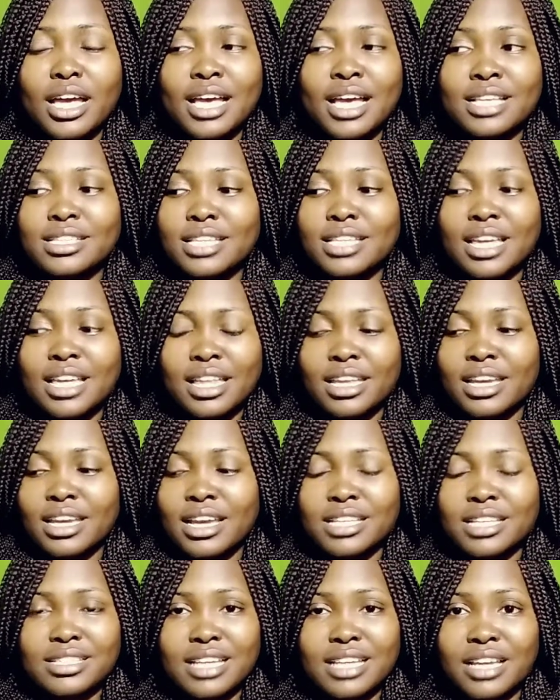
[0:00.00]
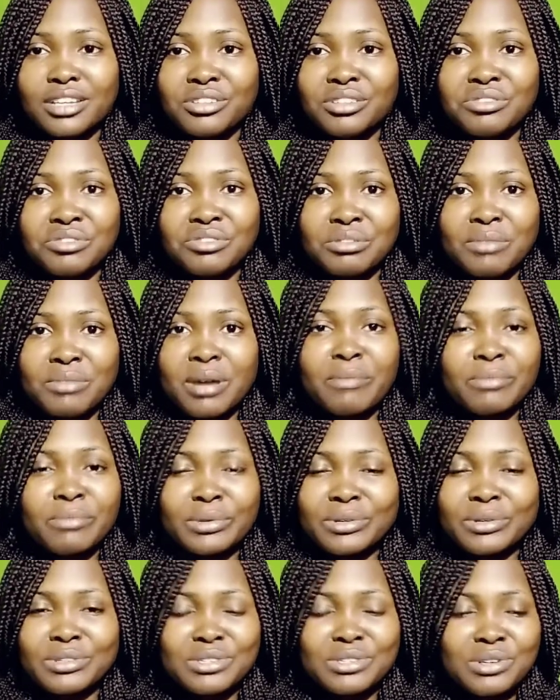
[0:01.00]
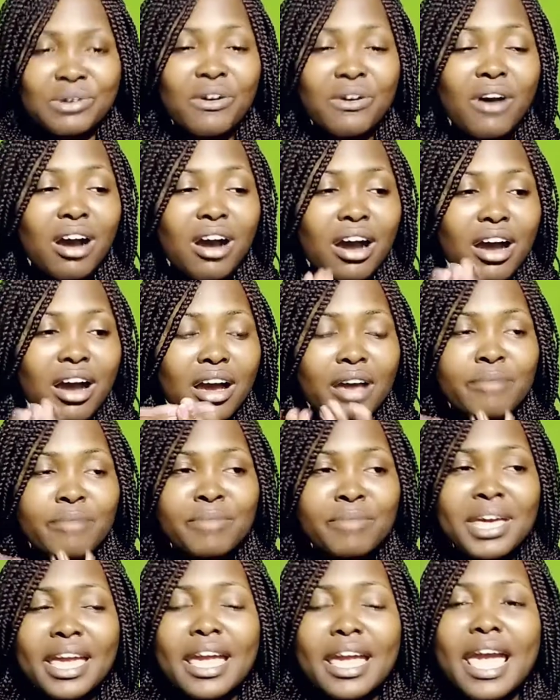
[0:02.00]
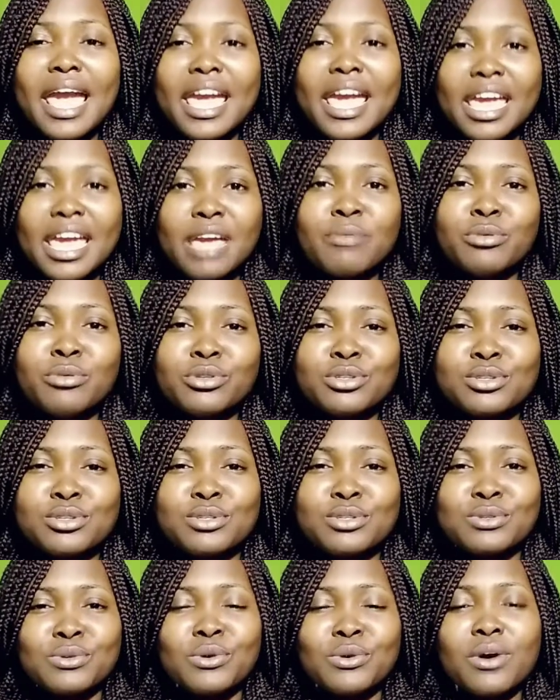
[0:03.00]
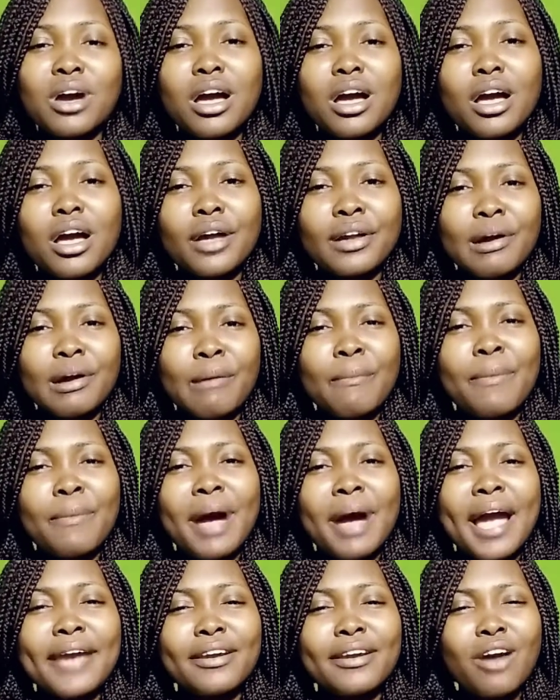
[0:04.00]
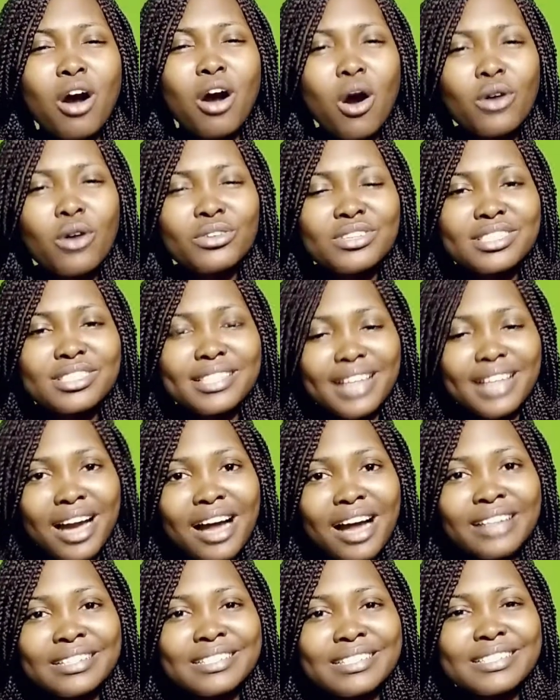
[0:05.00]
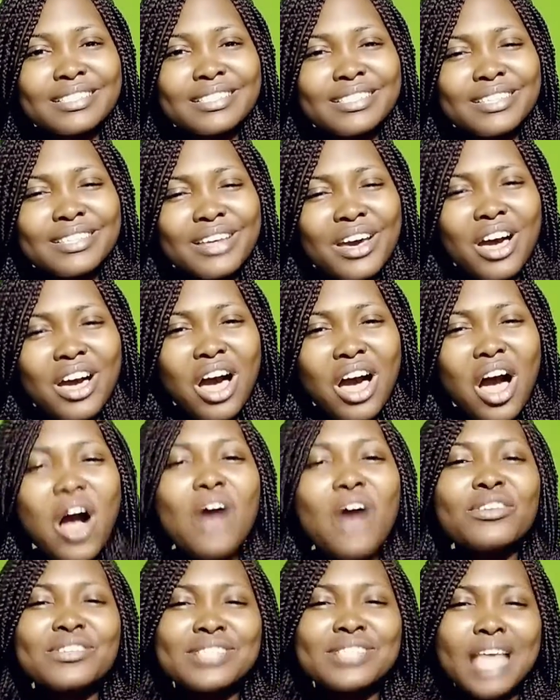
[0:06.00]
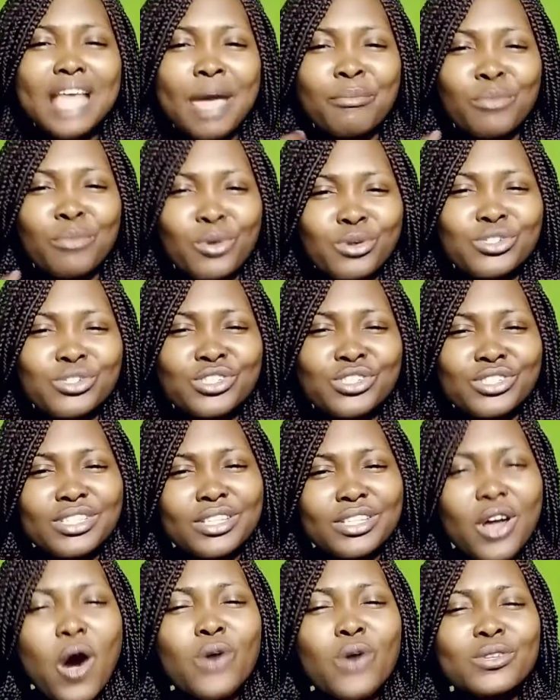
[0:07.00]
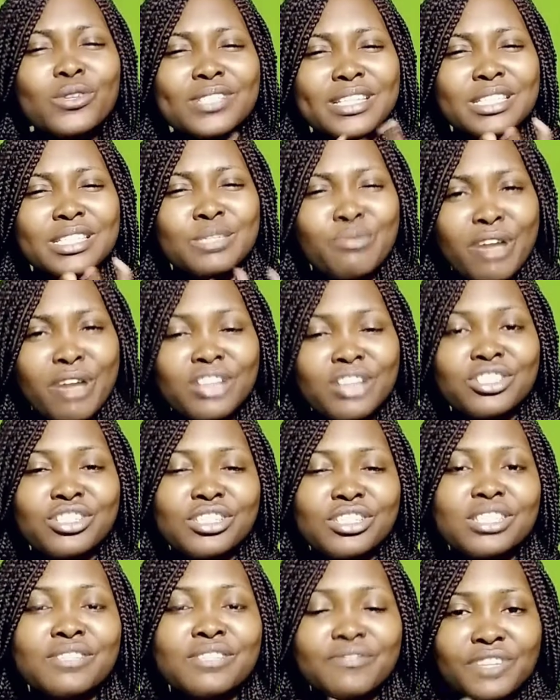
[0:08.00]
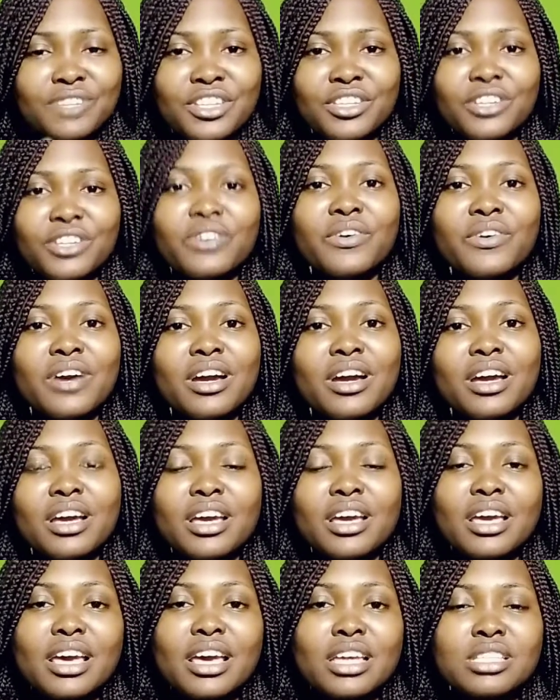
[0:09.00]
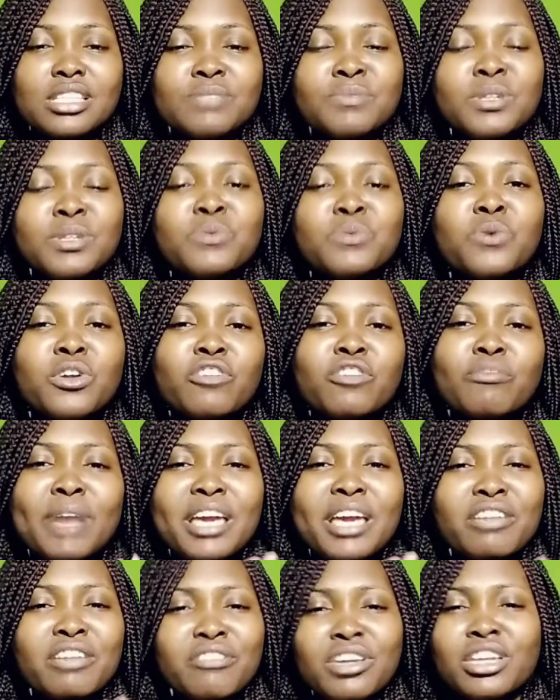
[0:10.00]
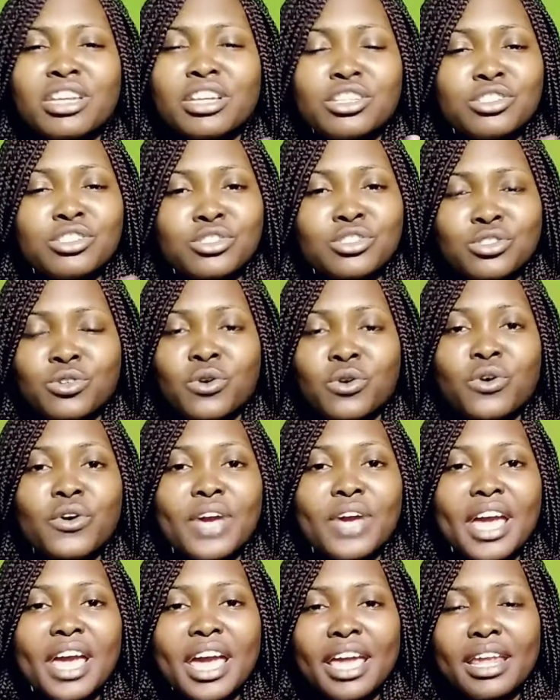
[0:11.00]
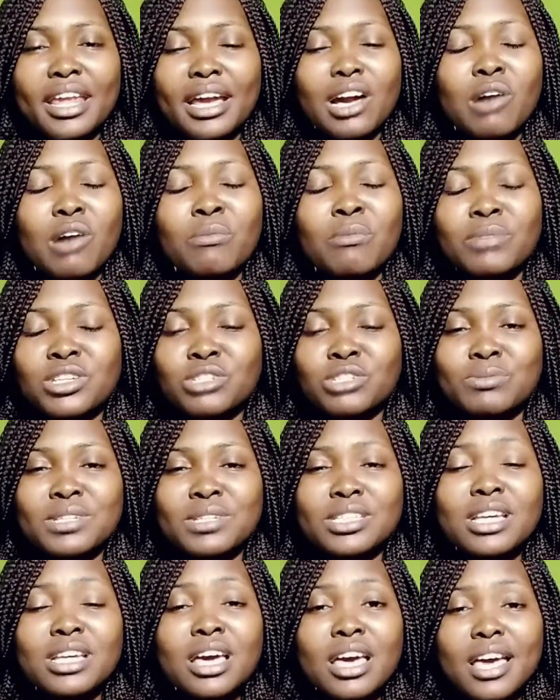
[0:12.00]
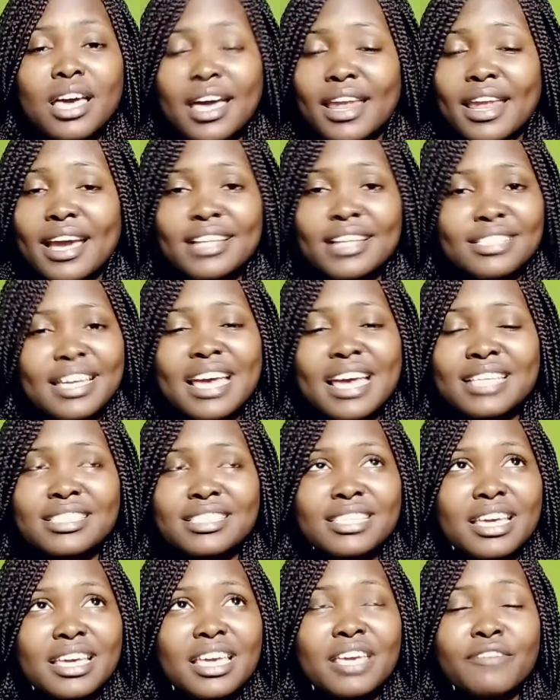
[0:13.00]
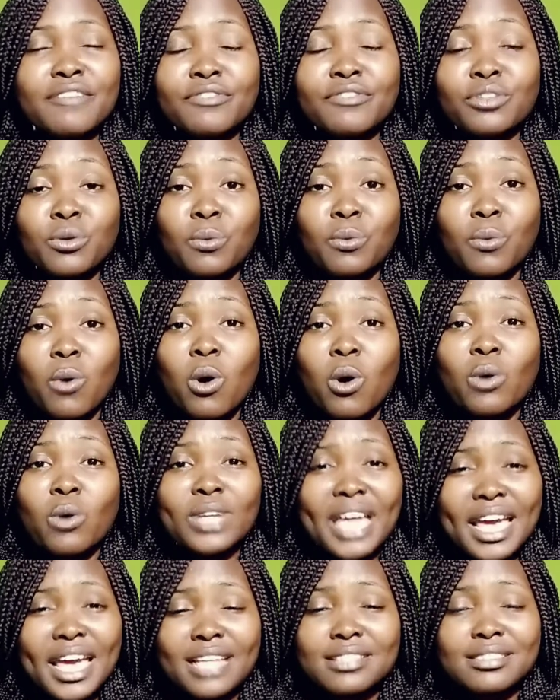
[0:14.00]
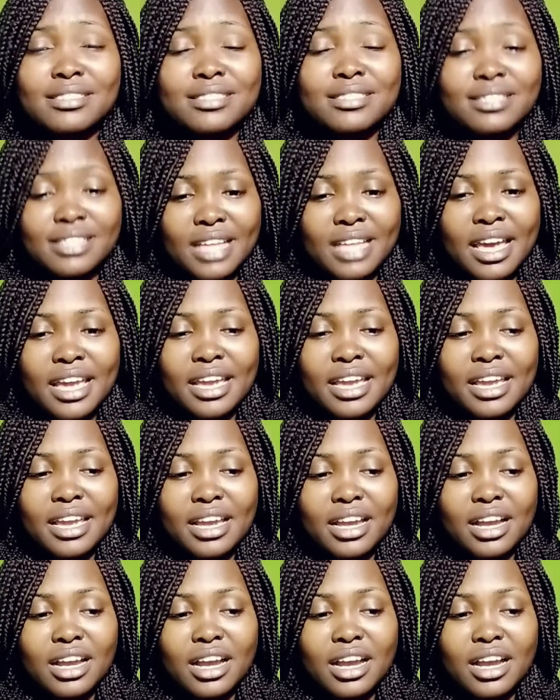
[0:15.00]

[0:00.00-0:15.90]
as early as I could remember. So me able to combine all those colors, all those emotions, and all this expression in video has been one of my greatest joy and accomplishment. And I dare say, if the world ends today,